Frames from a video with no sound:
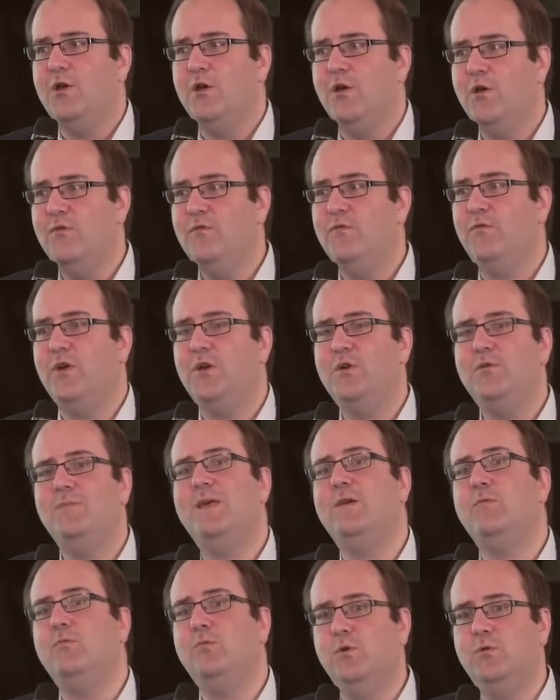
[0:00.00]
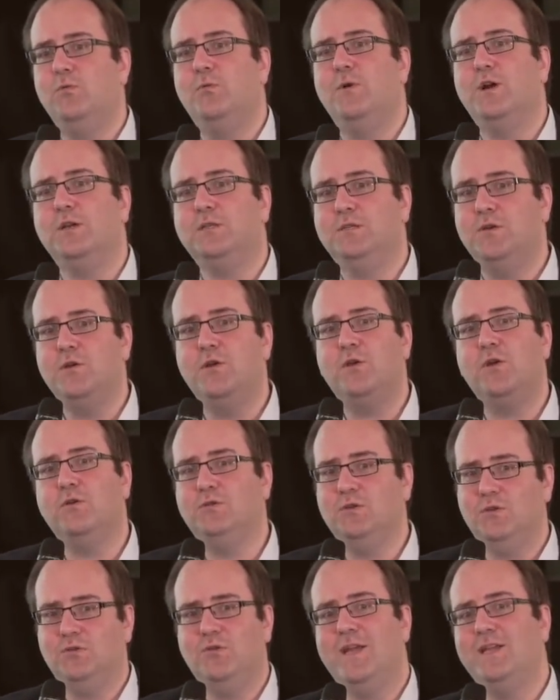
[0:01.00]
for whom they would work, so you go
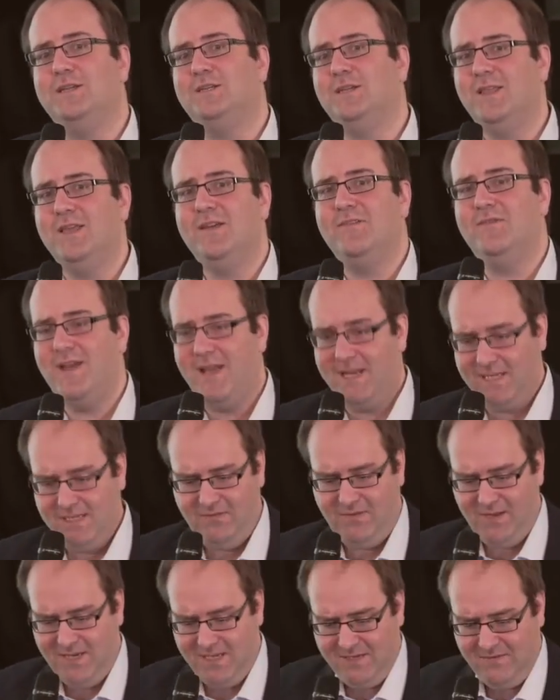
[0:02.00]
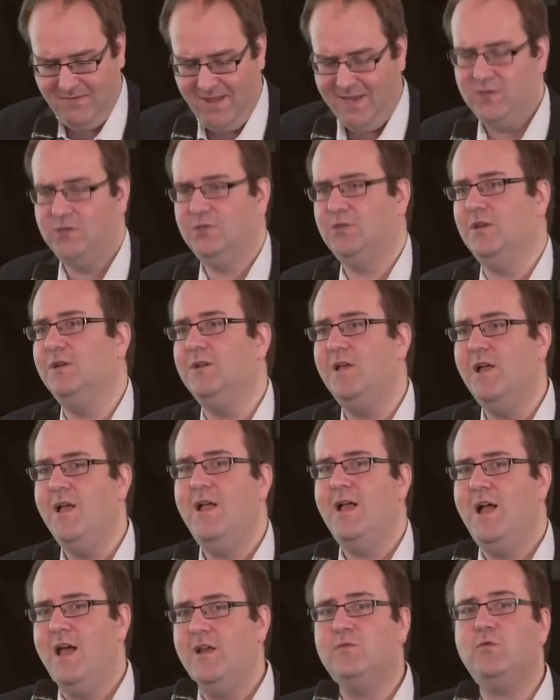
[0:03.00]
straight to the effective intervention.
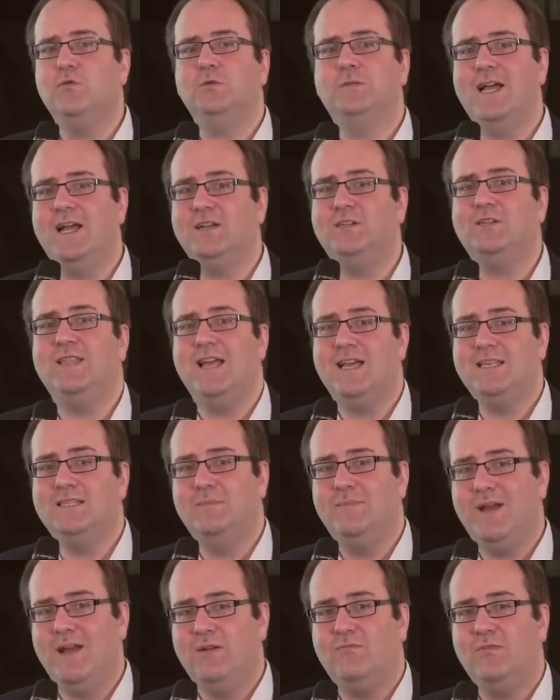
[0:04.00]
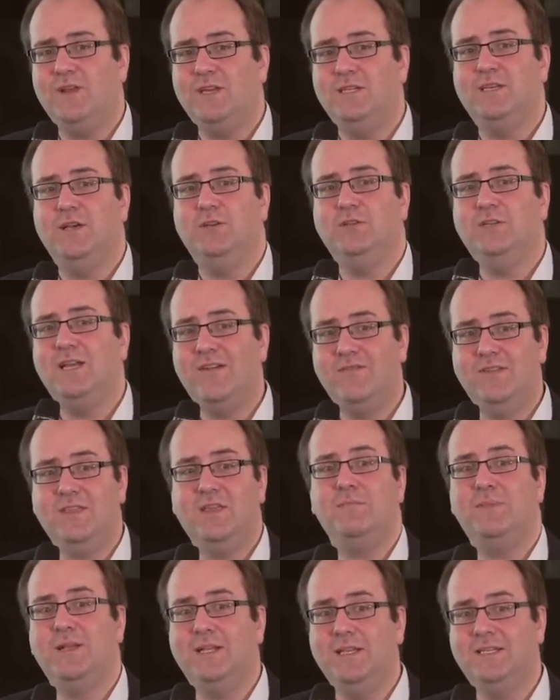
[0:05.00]
And of course, actually, that's about research and having
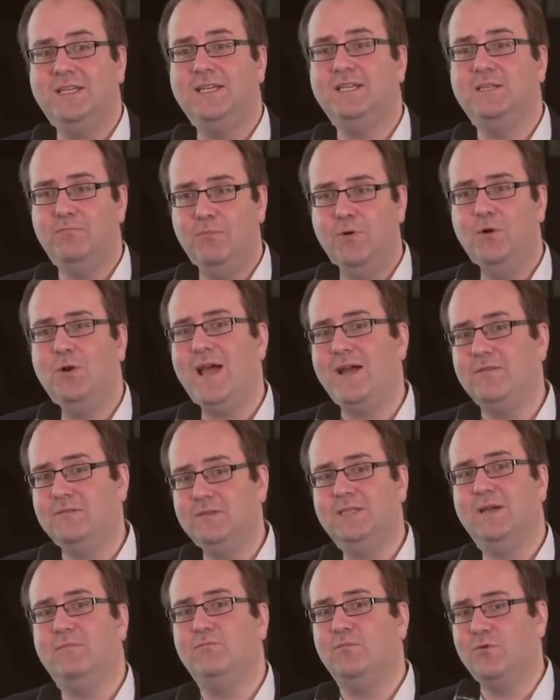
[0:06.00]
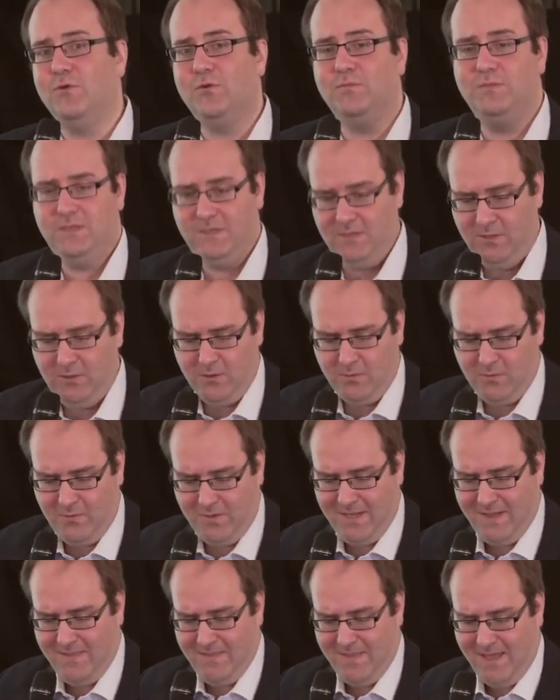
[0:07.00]
the ability to pull out subgroups to look
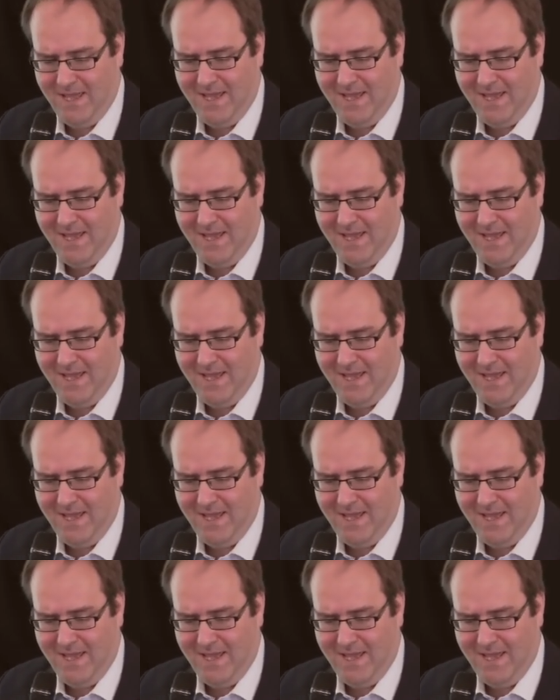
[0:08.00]
within